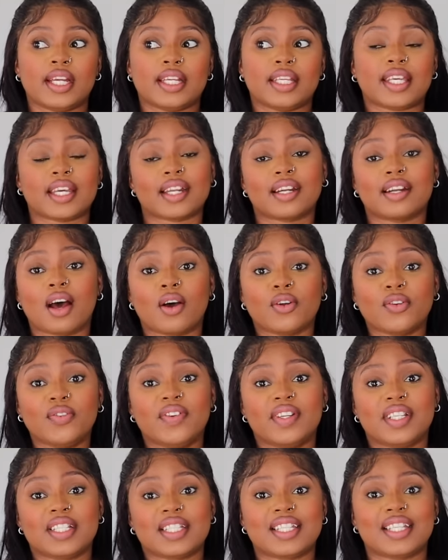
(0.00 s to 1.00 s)
get an
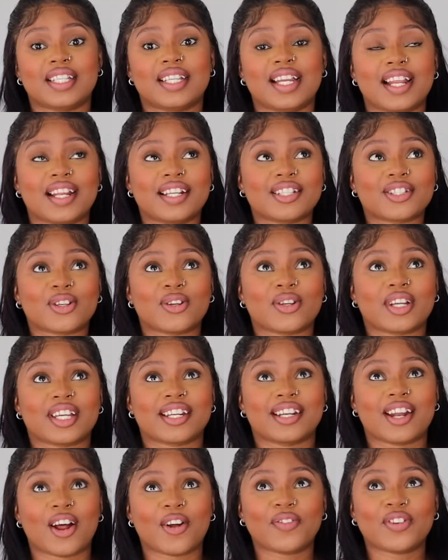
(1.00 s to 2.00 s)
outfit.
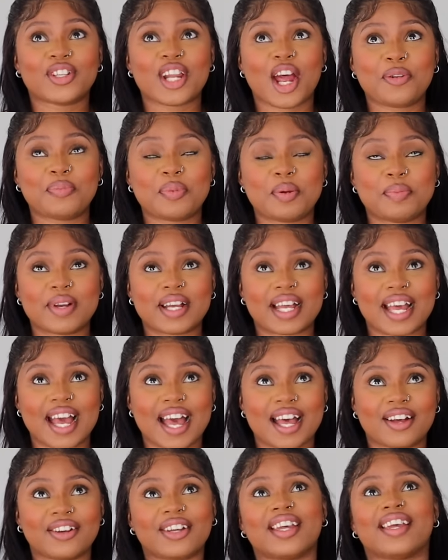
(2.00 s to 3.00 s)
I remember,
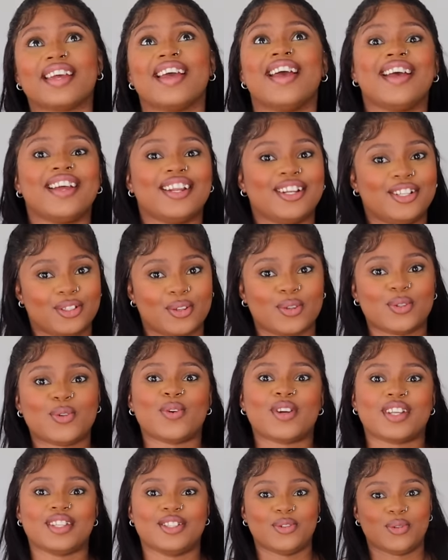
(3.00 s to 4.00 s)
okay, let's go
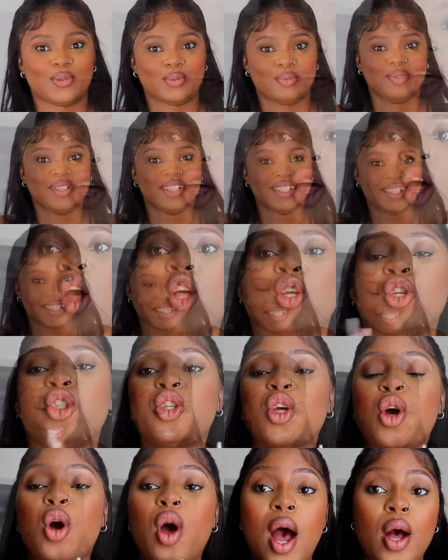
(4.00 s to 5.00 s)
talk in the room.
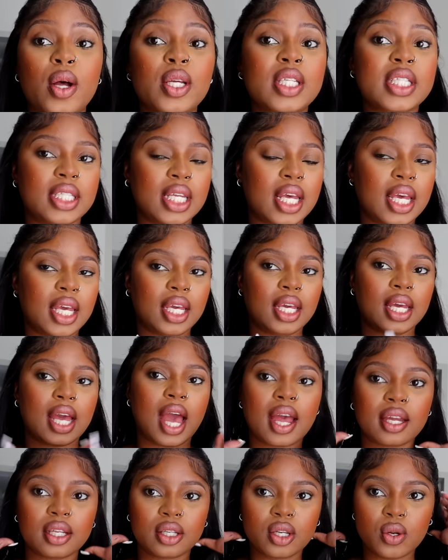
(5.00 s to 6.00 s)
So I was saying,
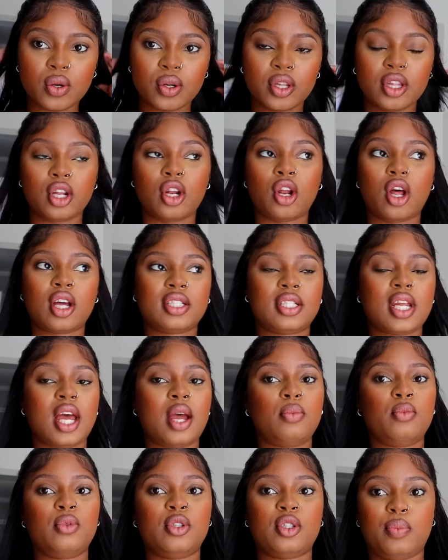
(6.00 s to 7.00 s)
I know the last
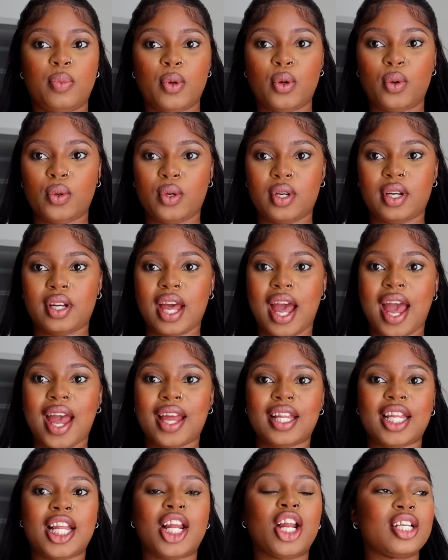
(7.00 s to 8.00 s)
time we spoke
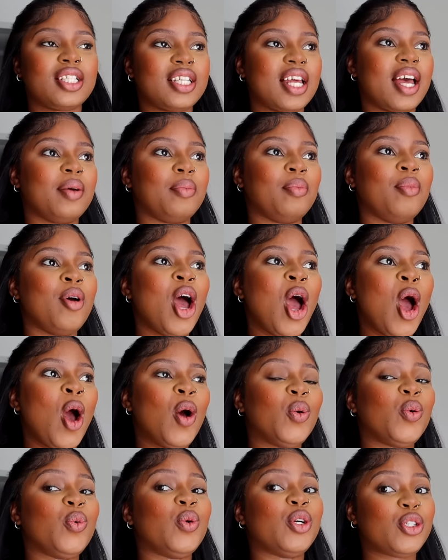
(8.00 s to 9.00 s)
and the last time
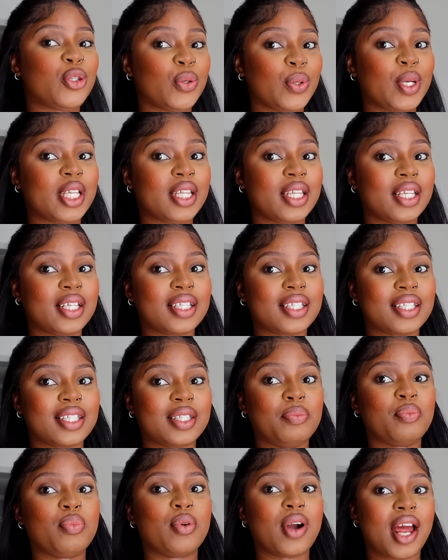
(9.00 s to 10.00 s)
we were doing
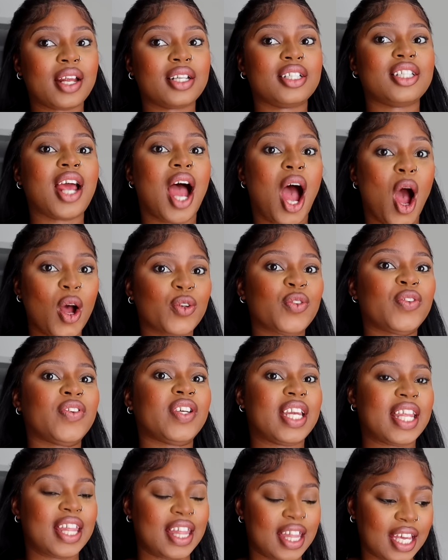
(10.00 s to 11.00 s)
this brunch
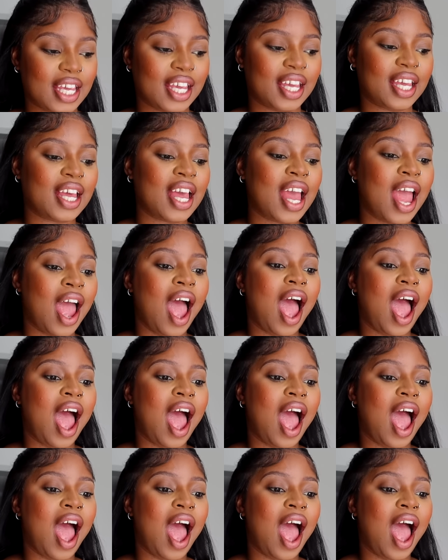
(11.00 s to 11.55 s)
outfit thing,